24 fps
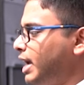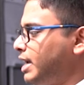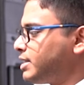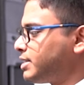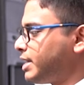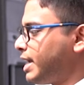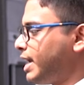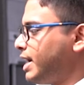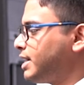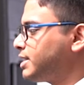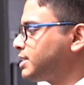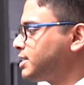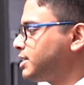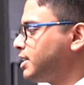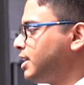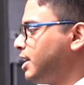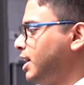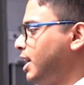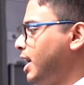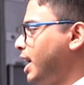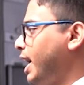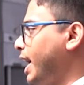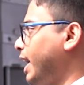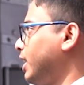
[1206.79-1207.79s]
as X,
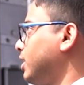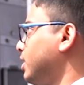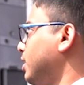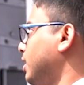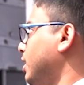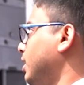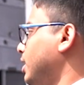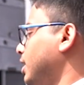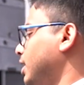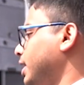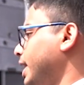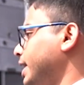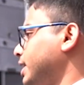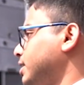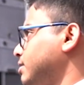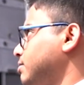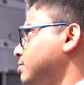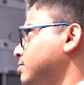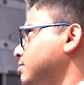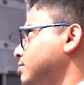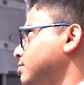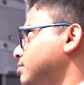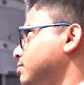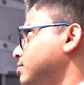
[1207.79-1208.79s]
and like
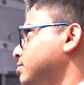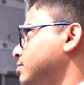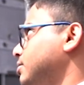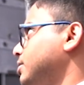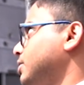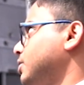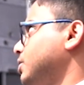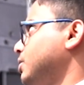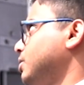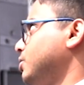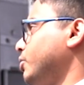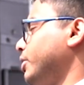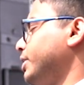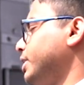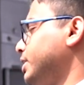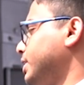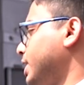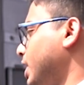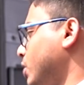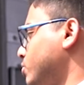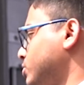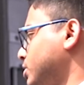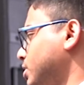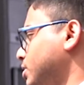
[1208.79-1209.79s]

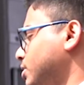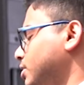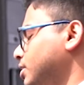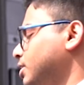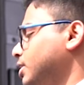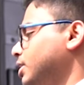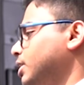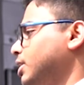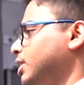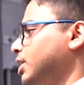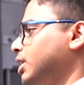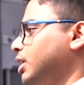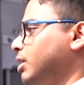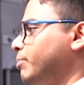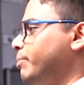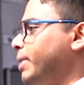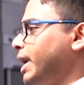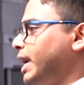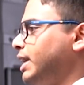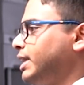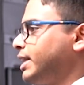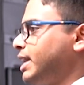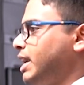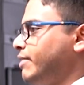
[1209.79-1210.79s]
20,000
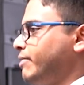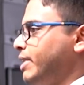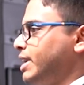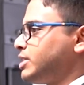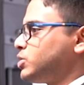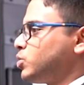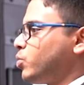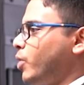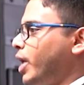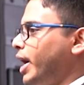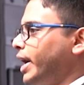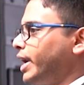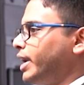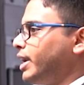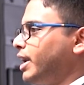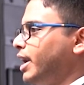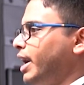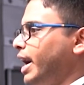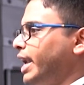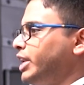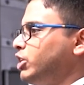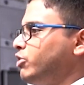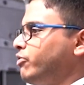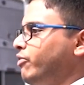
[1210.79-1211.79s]
band gap as Y.
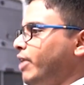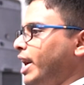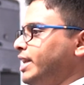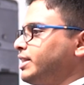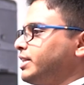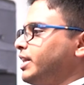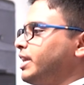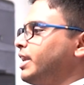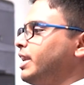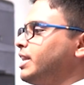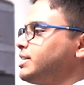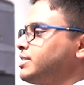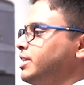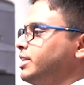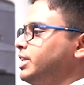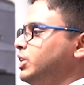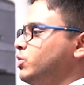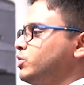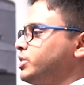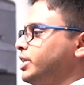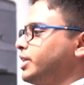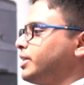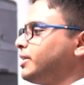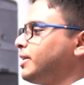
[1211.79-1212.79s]
And you find the relation
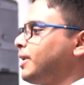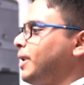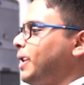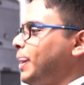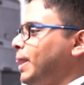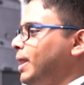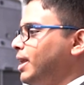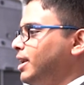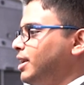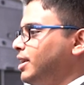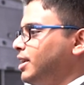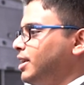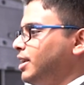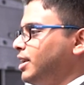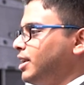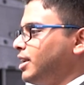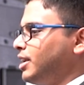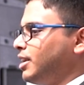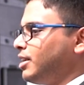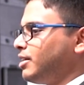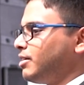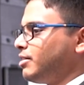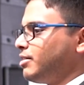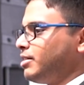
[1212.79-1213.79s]
using
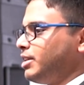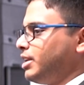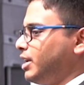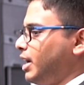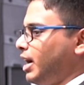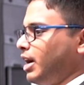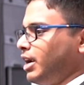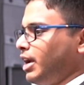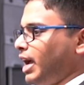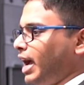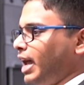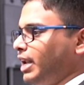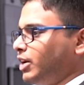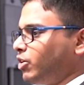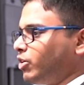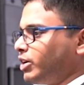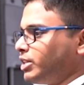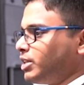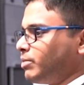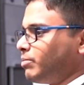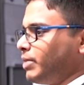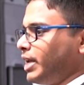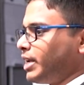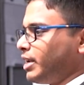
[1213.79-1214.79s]

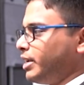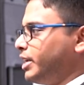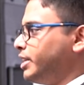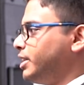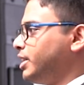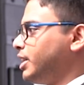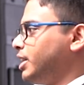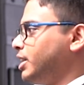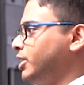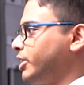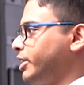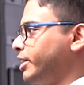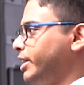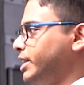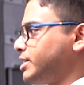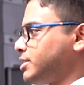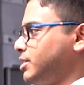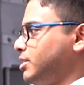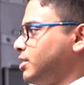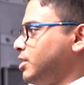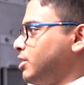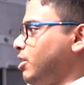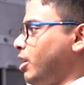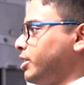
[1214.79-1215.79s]
algorithm, like linear
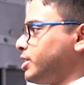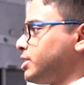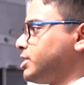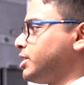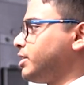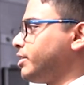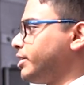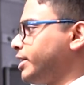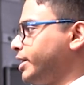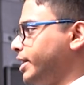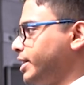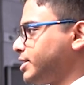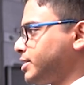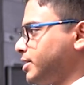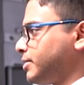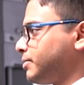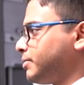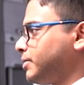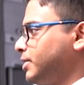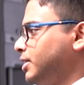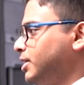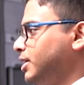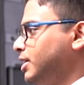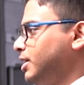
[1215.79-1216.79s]
regression, logistic regression.
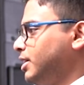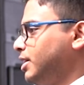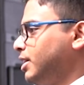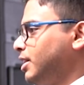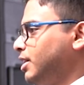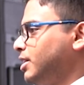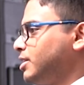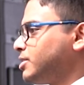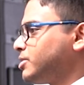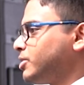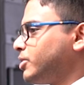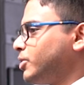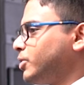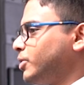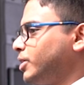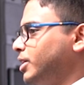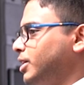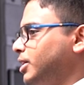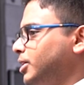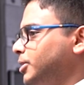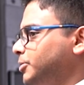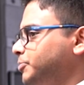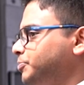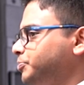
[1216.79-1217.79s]

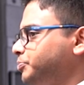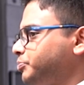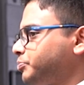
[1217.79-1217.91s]
So,